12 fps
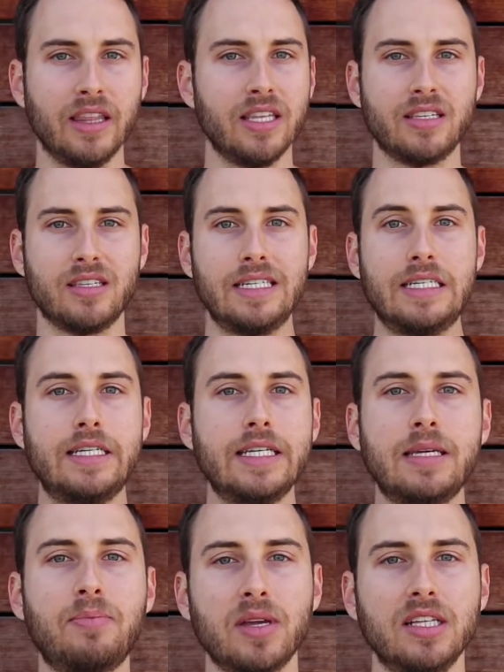This
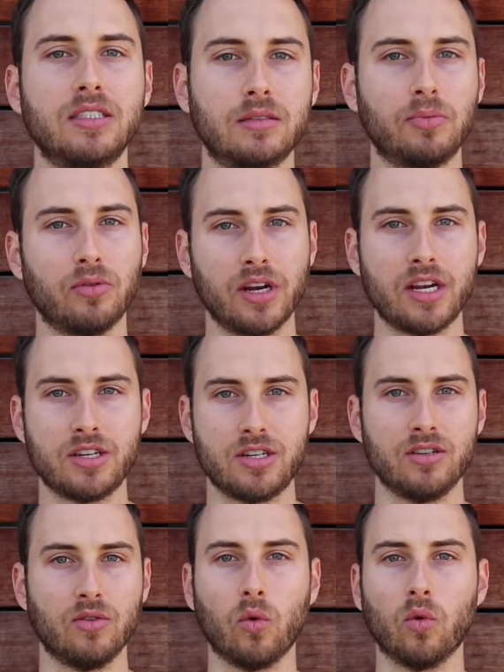deep
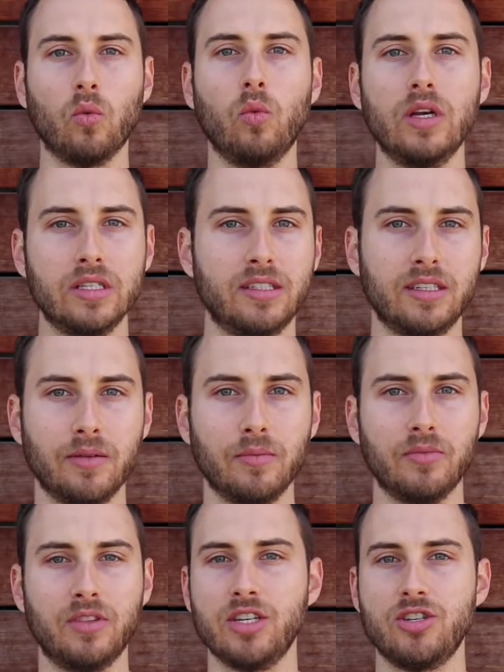inspiration or wisdom
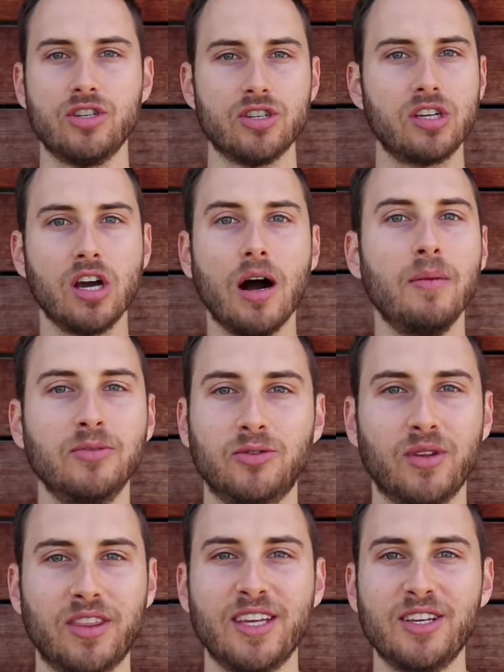that just comes
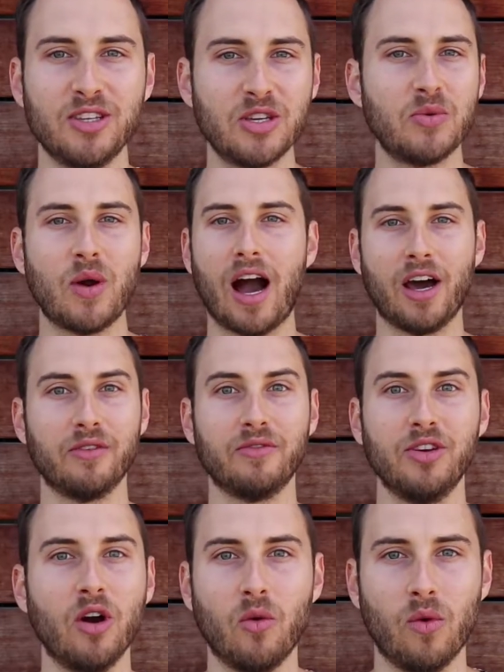within you out of
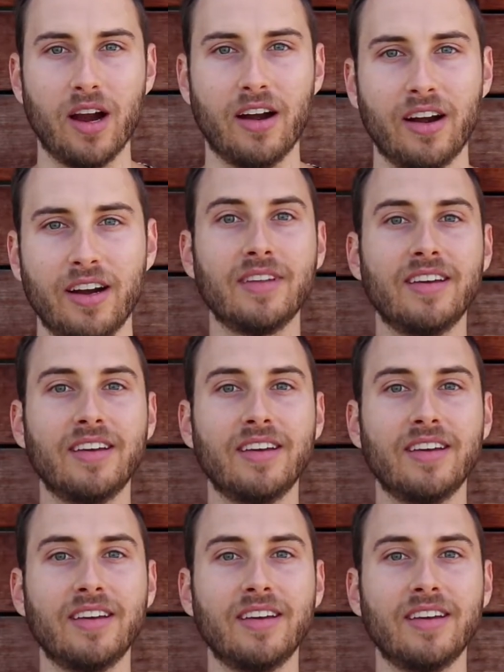nowhere.